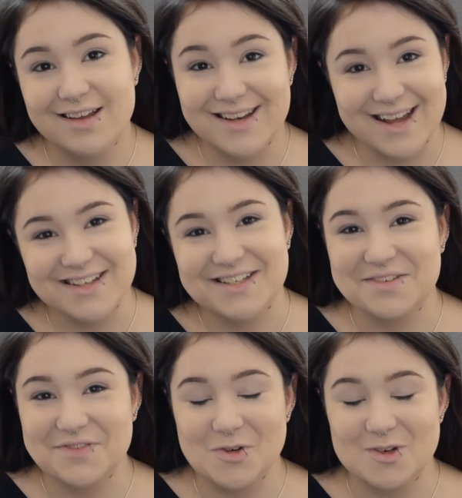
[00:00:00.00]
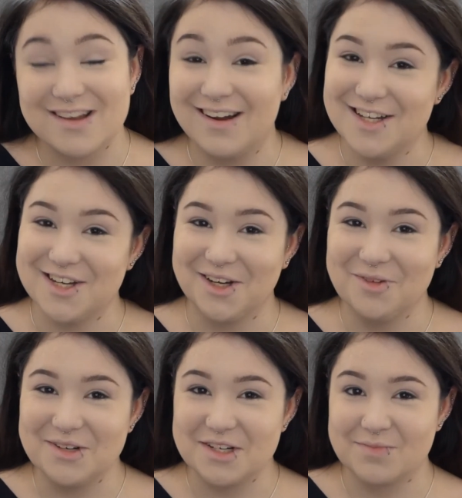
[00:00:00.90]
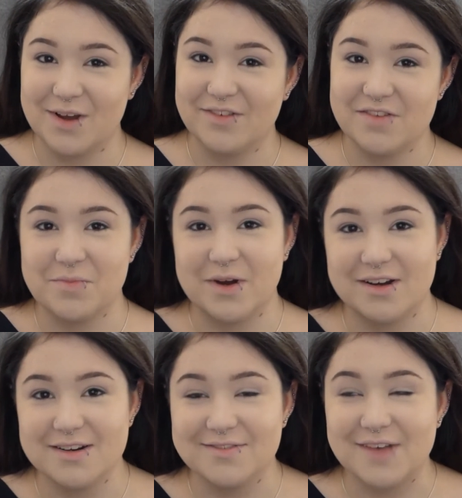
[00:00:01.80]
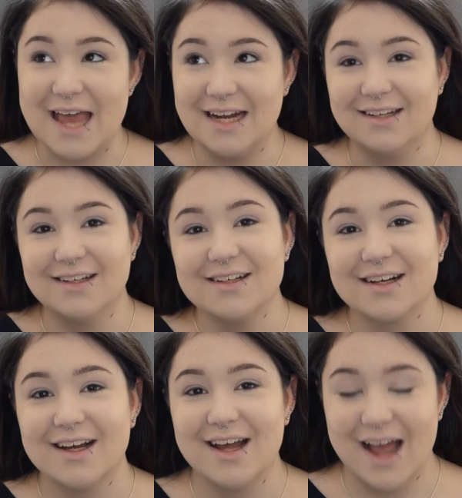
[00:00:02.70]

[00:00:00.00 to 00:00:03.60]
Next is of course eyeshadow, which is my favourite part of any look,